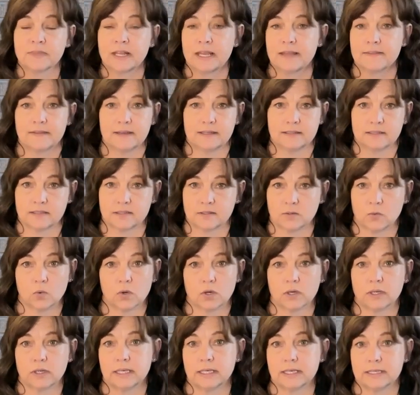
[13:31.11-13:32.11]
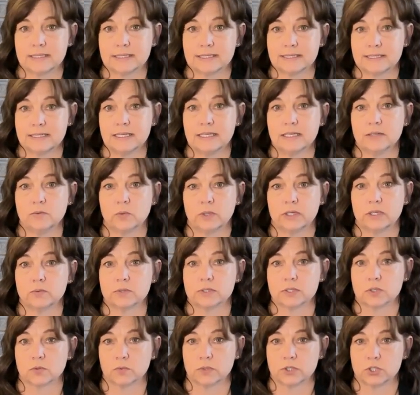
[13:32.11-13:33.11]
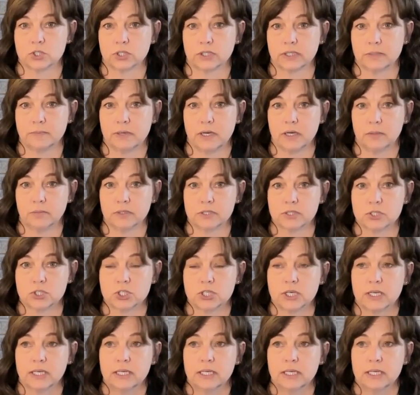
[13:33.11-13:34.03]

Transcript: That doesn't work. It can see when it was originally published.